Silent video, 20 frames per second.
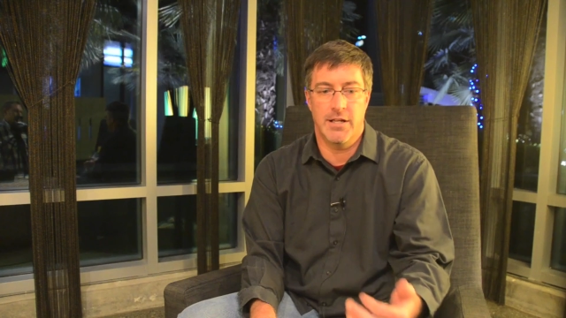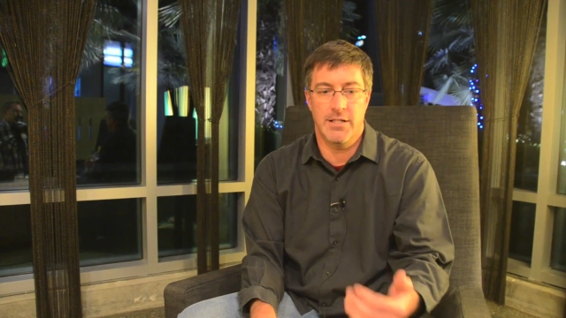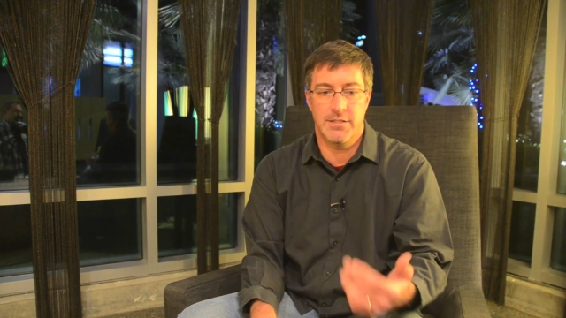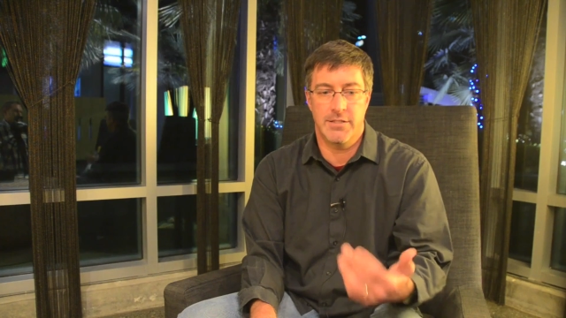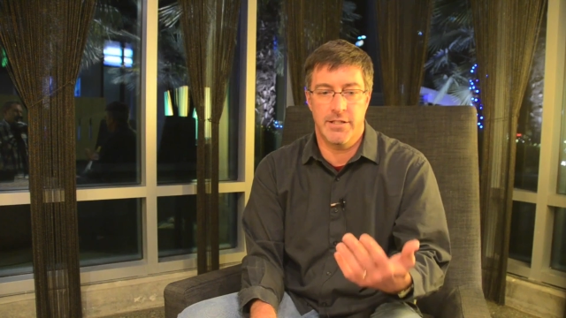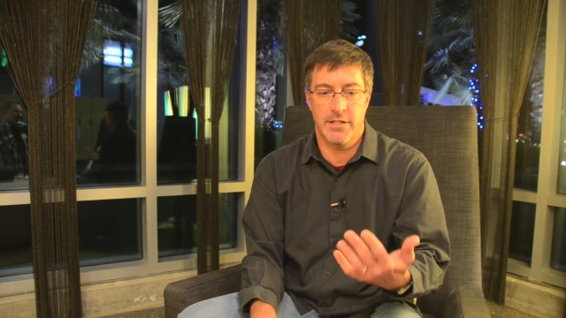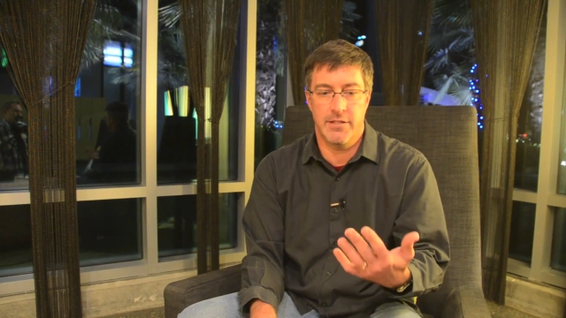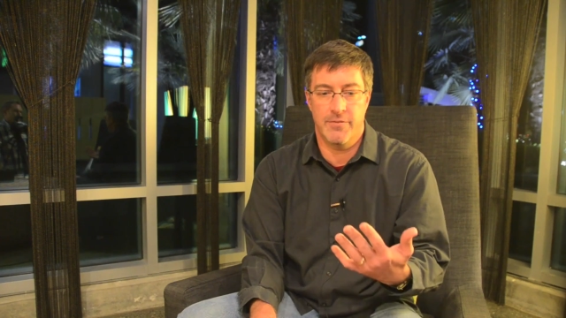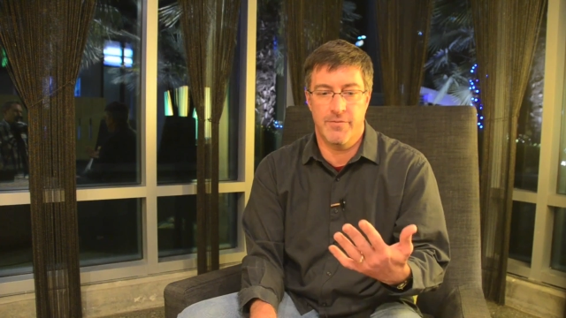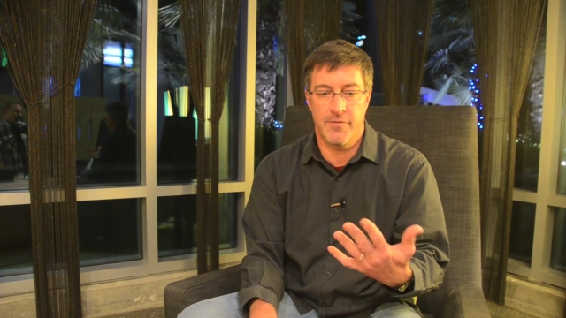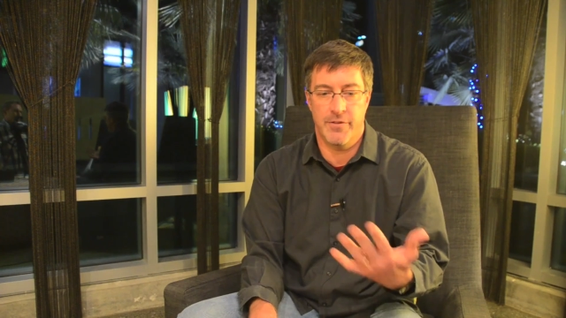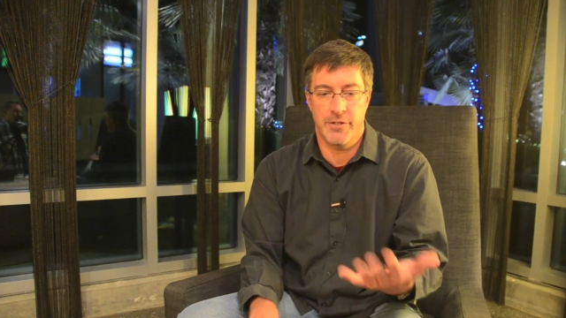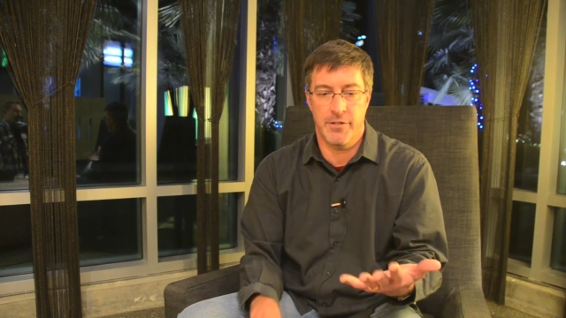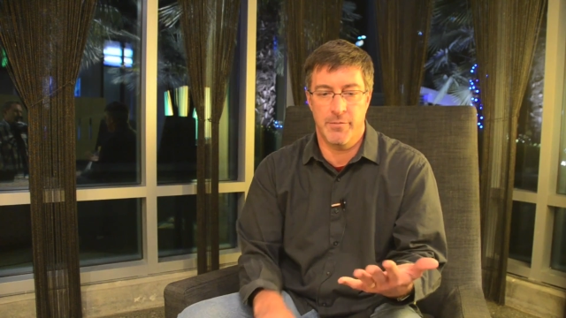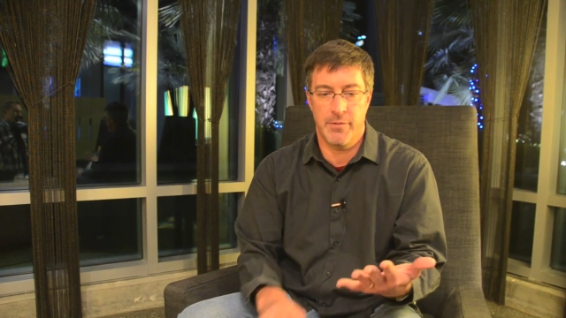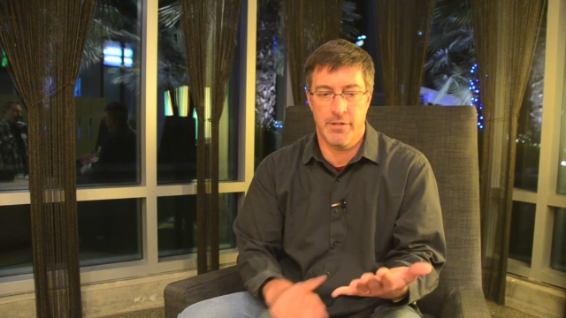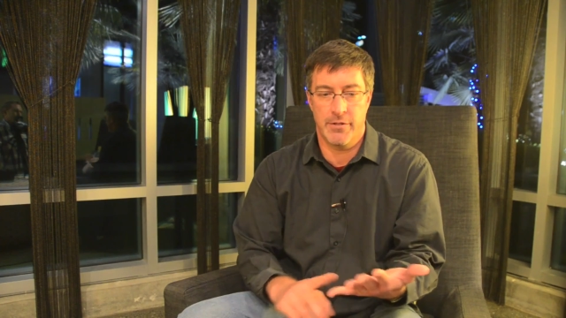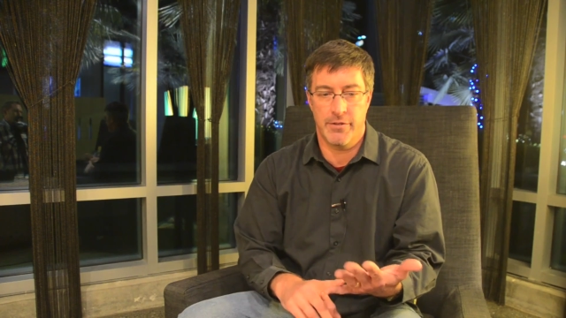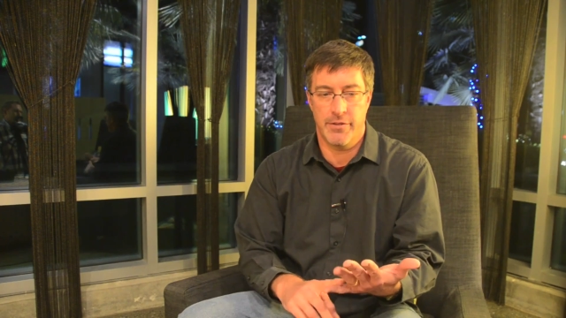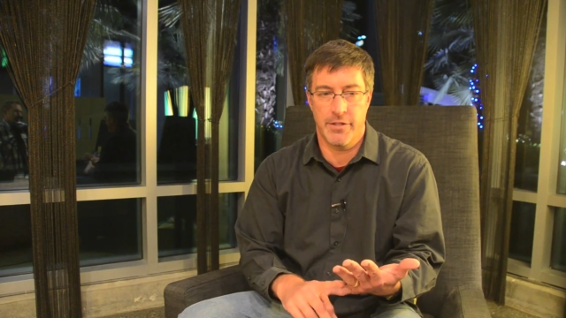I say the
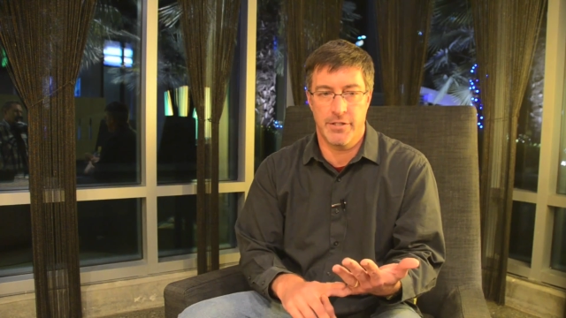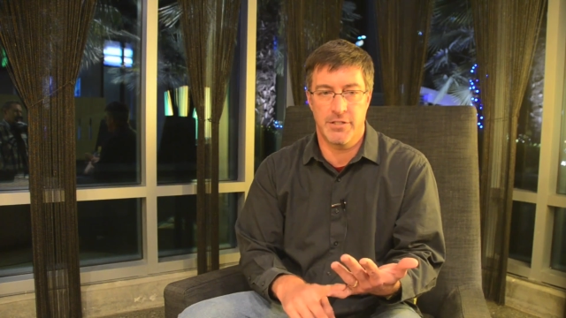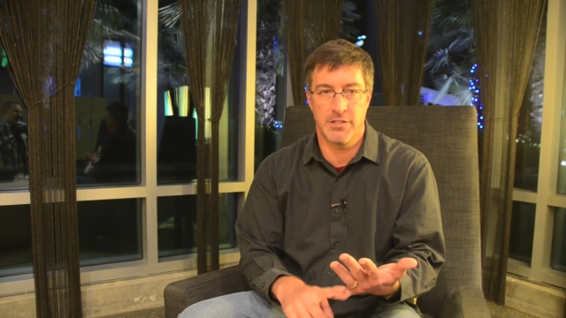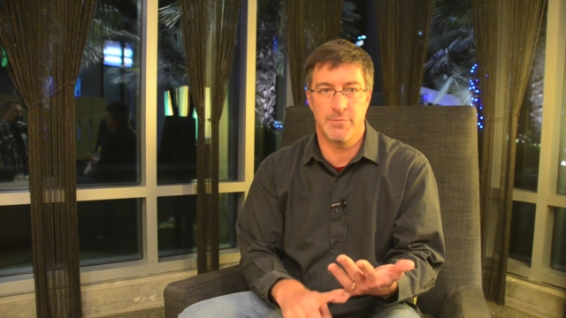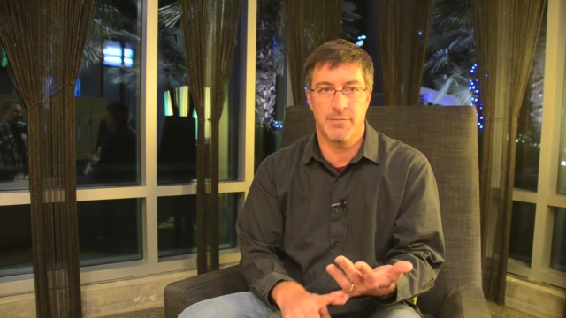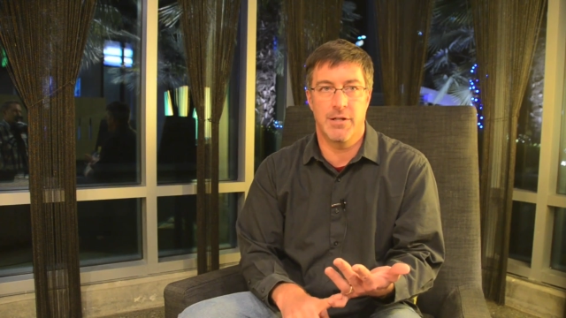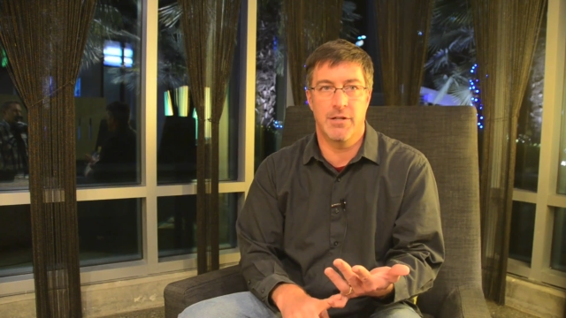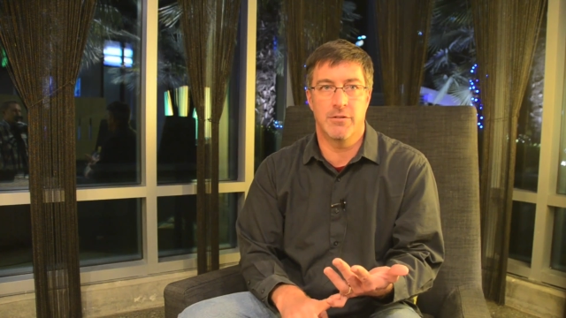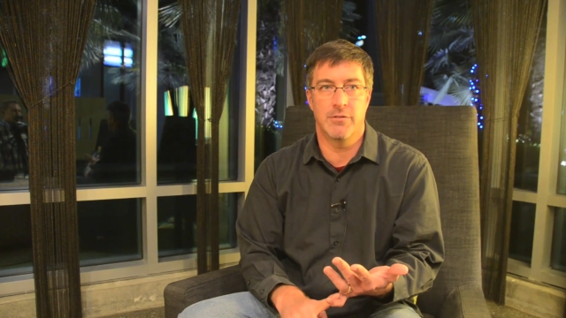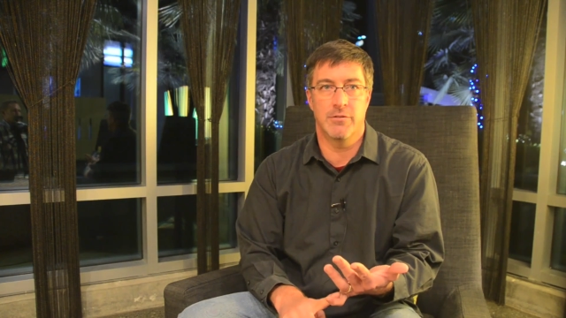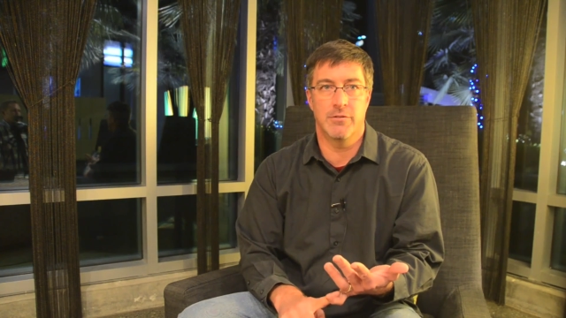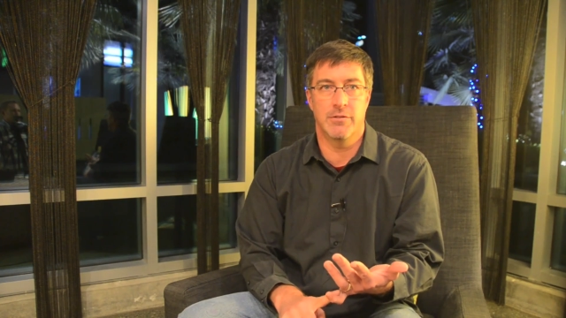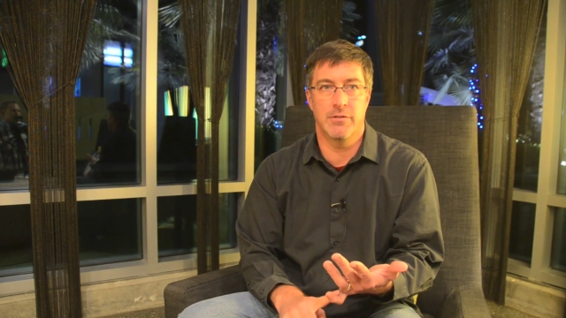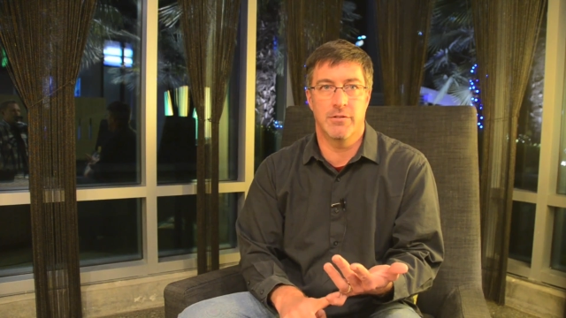fundamental things about